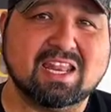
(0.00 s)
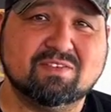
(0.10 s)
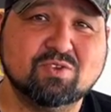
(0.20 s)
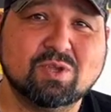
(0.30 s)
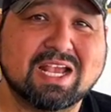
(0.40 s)
And
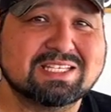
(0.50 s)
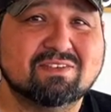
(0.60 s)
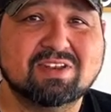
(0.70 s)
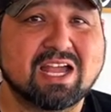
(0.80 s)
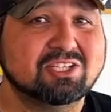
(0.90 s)
if you guys
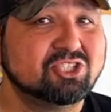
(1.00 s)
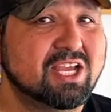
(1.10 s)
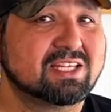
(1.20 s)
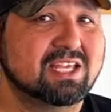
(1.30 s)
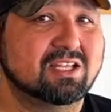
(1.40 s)
have not
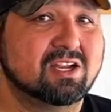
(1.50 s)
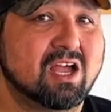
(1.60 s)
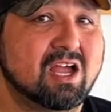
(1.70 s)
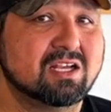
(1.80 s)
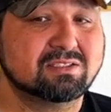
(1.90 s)
checked Killer
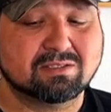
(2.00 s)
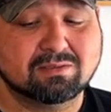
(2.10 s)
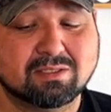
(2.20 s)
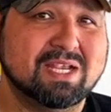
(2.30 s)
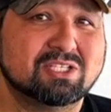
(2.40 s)

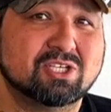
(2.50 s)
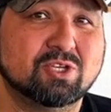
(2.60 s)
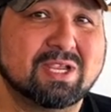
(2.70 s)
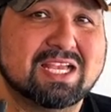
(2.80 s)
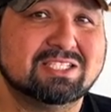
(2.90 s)
Hogs, make sure
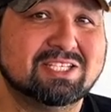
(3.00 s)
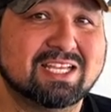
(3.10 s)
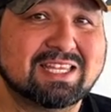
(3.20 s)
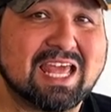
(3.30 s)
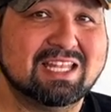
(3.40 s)
you guys
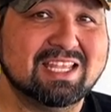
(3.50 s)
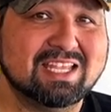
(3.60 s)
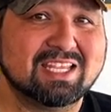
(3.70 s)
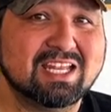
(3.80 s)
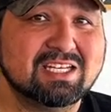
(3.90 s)
check that
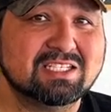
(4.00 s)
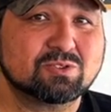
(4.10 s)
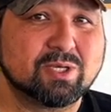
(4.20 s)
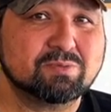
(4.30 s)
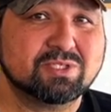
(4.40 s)
link in the
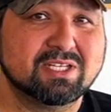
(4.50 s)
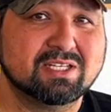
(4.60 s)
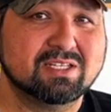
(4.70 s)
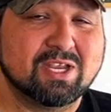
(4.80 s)
description.